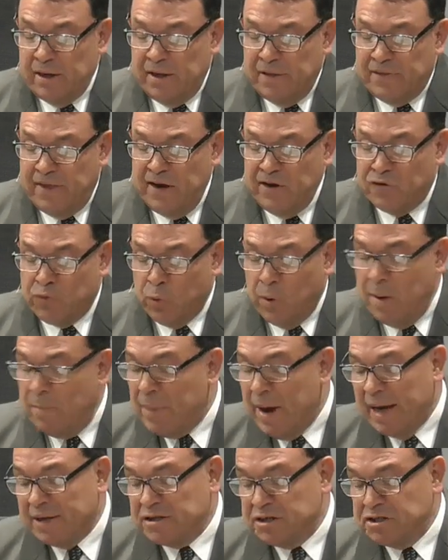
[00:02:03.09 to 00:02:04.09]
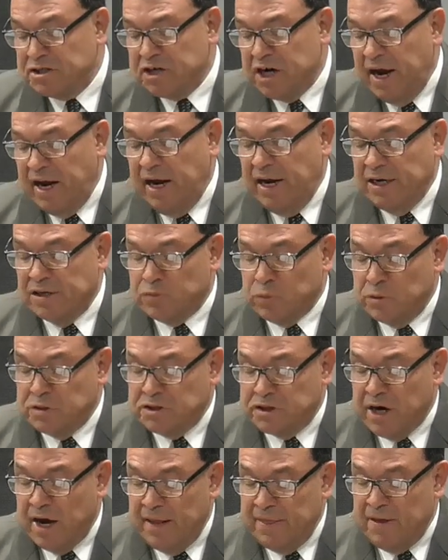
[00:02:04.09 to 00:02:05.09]
Things were about to change with
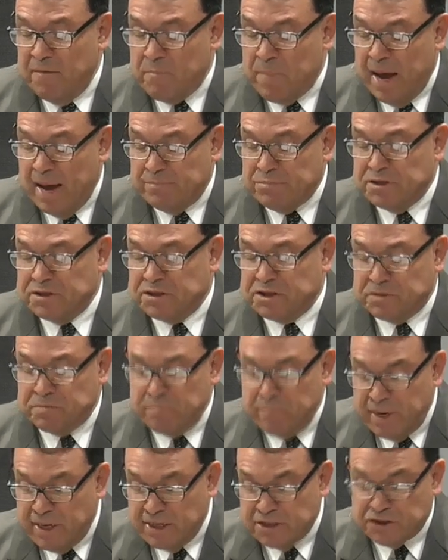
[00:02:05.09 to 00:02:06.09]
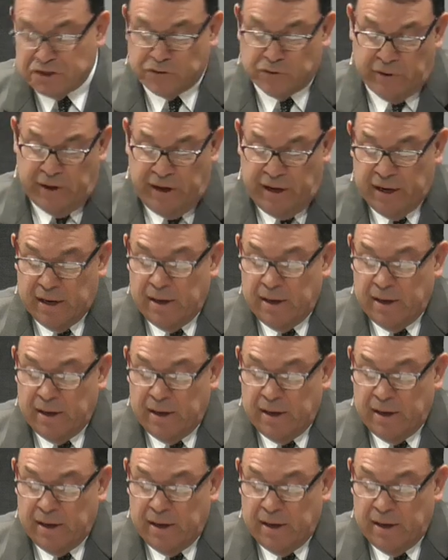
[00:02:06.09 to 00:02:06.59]
John the Baptist's ministry.